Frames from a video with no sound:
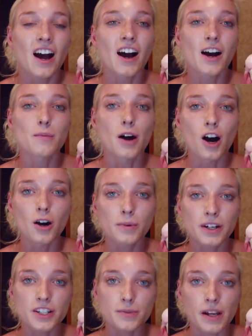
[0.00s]
Um, all
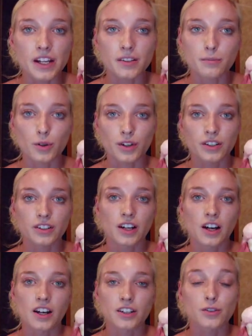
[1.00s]
birds make more
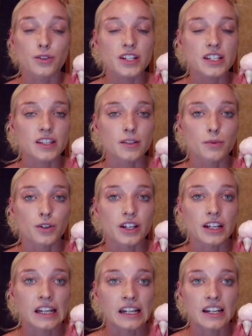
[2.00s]
uh, noise in the
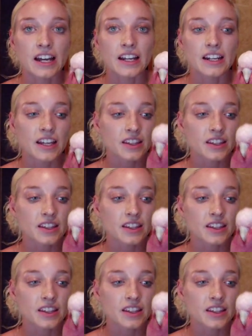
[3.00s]
morning and at night.